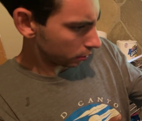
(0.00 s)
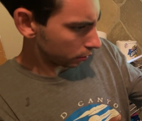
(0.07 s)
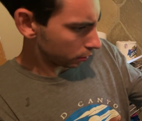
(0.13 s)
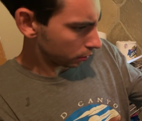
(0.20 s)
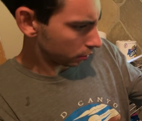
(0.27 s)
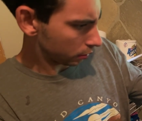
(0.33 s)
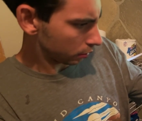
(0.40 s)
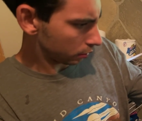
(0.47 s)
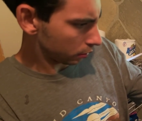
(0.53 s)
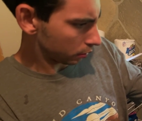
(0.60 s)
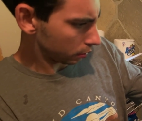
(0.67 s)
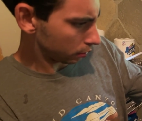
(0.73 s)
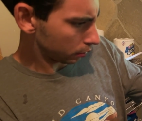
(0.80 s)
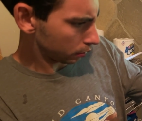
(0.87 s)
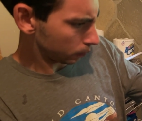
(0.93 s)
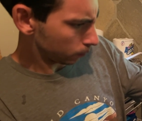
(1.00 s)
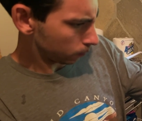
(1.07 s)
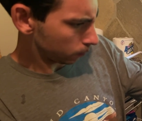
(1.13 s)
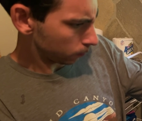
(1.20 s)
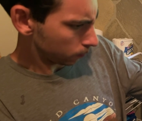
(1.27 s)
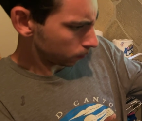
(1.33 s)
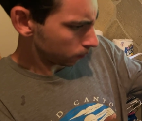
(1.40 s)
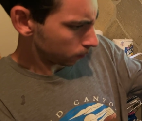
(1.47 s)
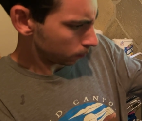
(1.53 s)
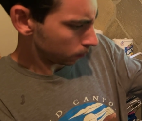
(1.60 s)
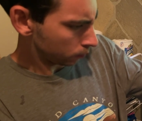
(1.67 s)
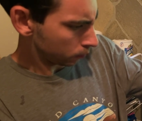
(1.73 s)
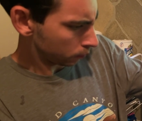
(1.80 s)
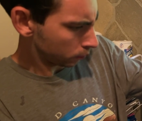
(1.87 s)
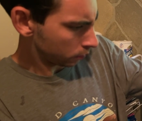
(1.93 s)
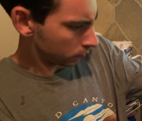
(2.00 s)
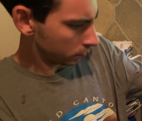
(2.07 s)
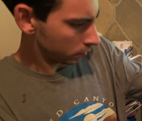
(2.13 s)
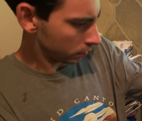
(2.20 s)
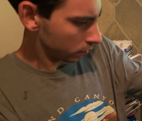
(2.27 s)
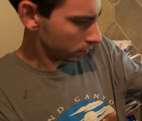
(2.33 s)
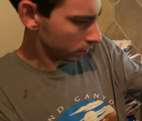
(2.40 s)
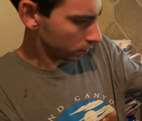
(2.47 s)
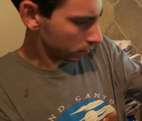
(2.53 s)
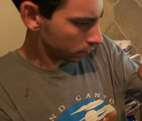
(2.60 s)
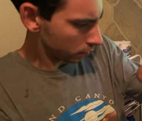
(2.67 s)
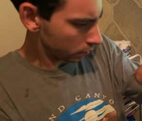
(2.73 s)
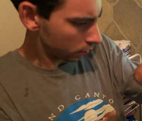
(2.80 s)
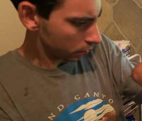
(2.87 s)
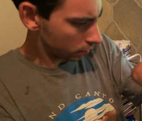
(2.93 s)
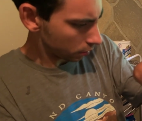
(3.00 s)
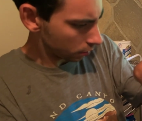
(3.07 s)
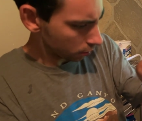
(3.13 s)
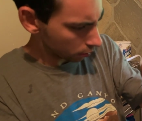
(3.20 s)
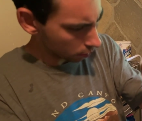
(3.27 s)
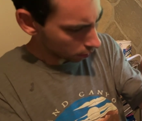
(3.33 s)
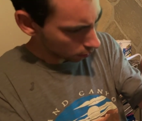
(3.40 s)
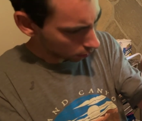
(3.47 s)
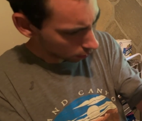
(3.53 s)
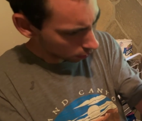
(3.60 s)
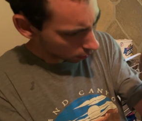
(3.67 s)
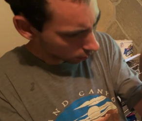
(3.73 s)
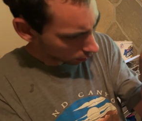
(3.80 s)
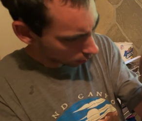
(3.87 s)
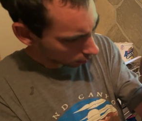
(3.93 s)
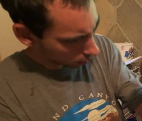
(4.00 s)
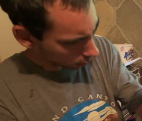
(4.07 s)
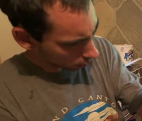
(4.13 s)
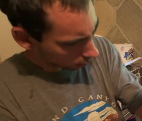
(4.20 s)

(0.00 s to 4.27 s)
Nothing is said.